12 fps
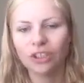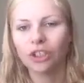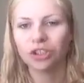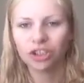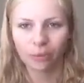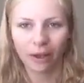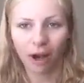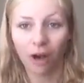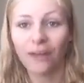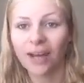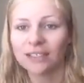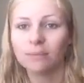sweat
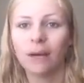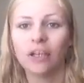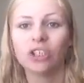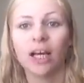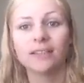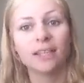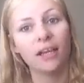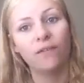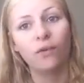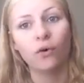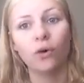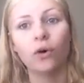off as much as a
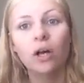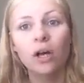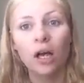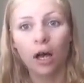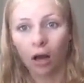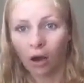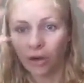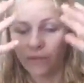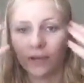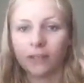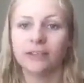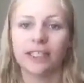full on
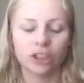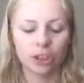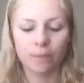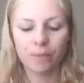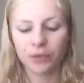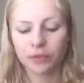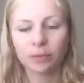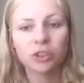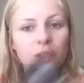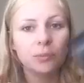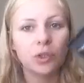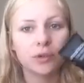foundation. So I'm
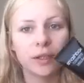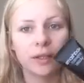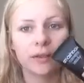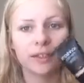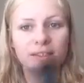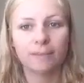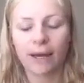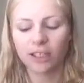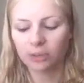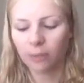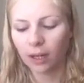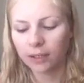just going to be using the
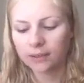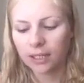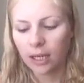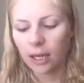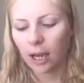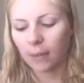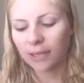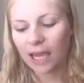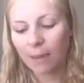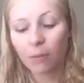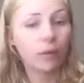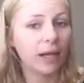Smashbox
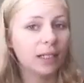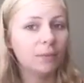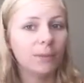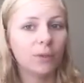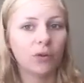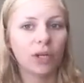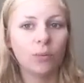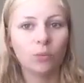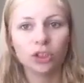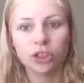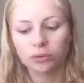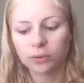Camera Ready BB cream,
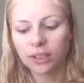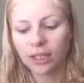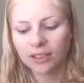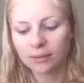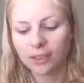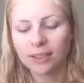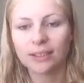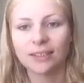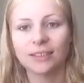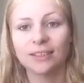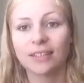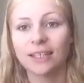which is really nice with this
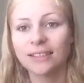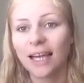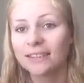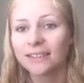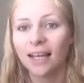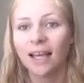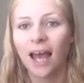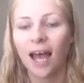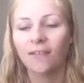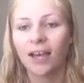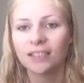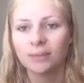because it does have
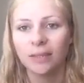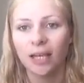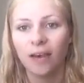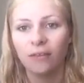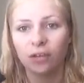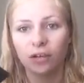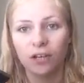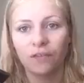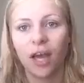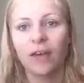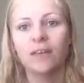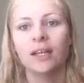SPF
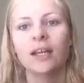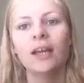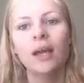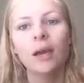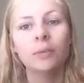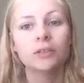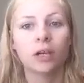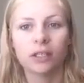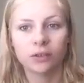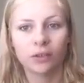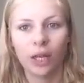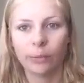35 in it, but it's
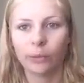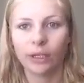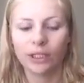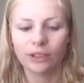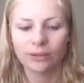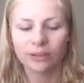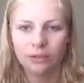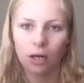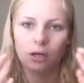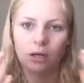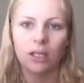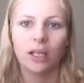also camera ready, so it's
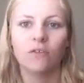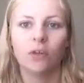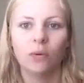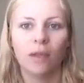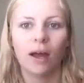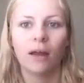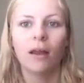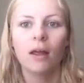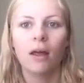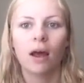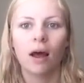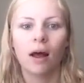not going to give you that
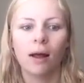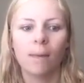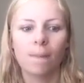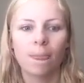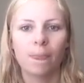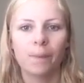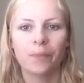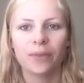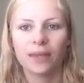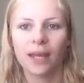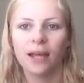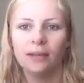
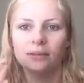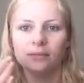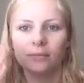that